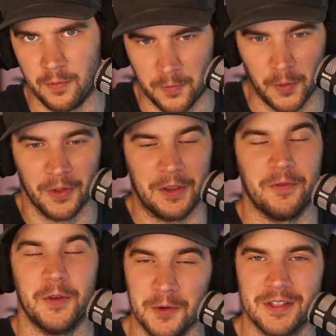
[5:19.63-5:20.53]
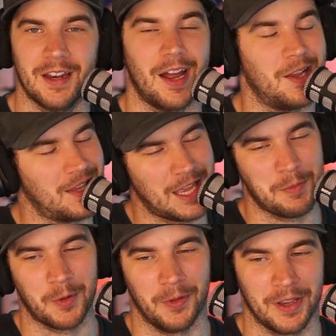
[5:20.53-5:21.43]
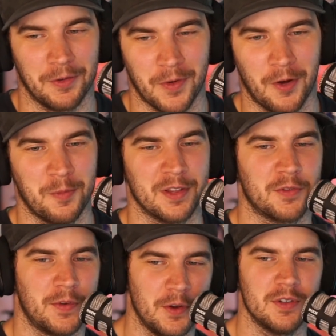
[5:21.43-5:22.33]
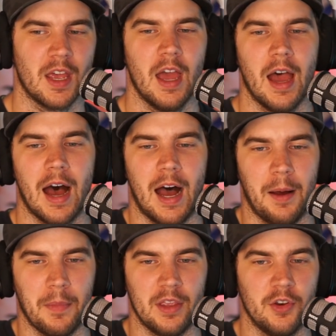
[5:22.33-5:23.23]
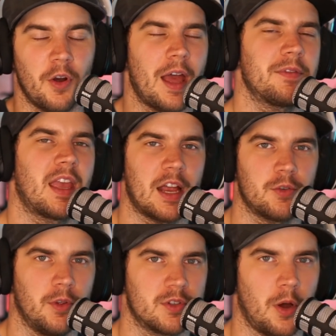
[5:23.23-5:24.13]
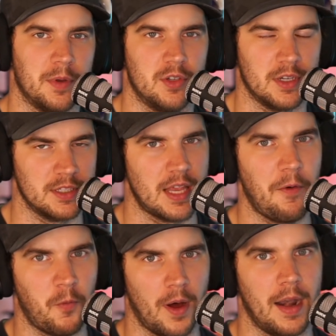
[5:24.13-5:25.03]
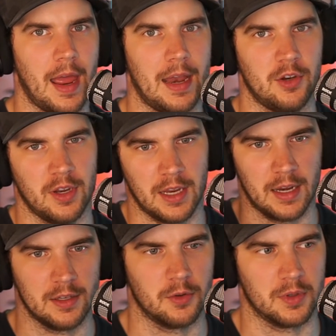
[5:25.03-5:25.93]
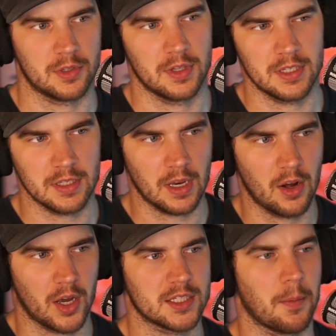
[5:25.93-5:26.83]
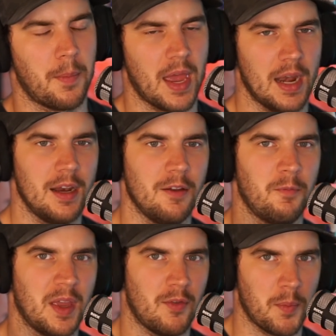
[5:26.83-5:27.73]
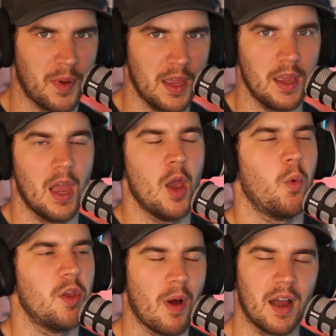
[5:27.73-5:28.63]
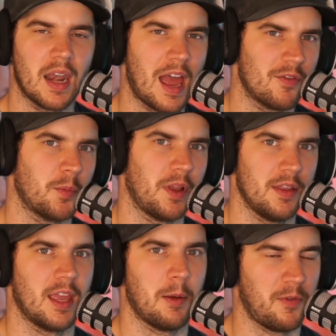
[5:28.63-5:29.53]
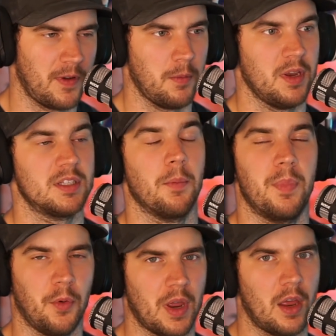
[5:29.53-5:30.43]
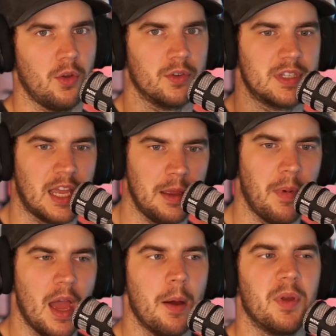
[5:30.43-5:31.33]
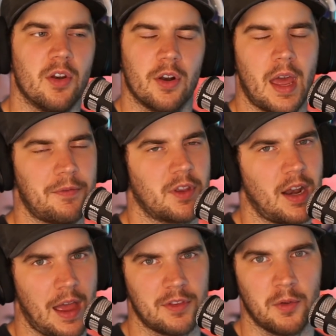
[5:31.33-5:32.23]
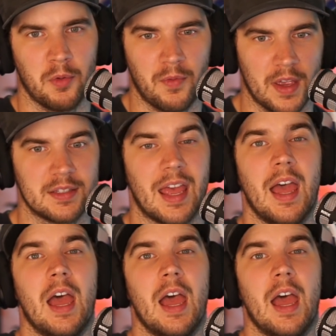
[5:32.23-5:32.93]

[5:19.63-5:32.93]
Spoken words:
fully fuse it. I keep calling it evolve, but it's fuse. You don't have to catch all those copies. You can just have one and you can get into it. So this is a nice competitive PvP where you are going to have to play the game a fair bit to build out your team, but you're not going to have to invest